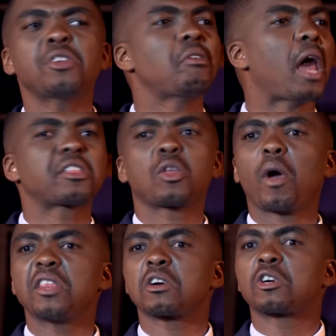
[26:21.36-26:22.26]
don't like the
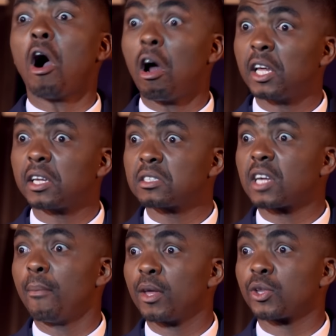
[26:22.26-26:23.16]
way the garlic is
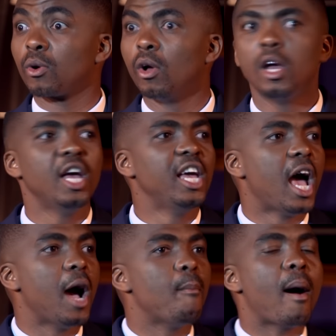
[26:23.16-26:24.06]
coming through.
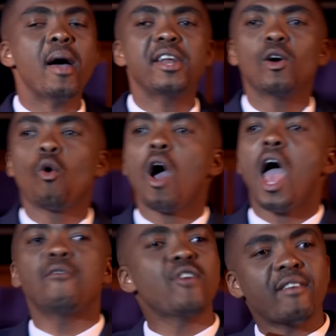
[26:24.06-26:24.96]
My man,
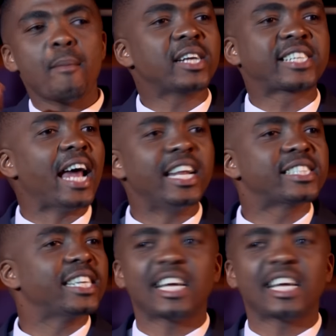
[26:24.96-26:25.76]
have you ever met garlic that